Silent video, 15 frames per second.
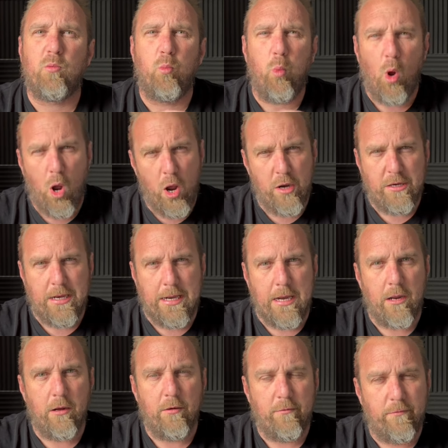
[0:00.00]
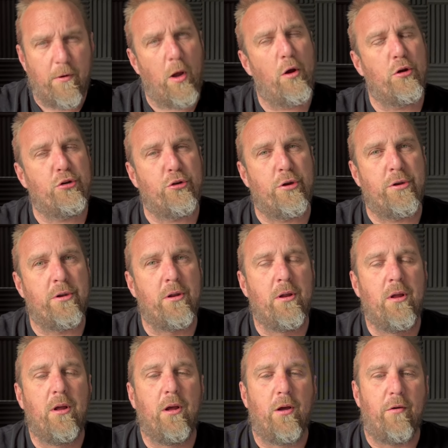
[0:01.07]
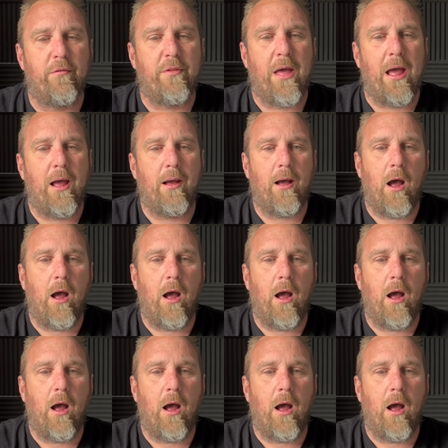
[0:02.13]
wordy version of that.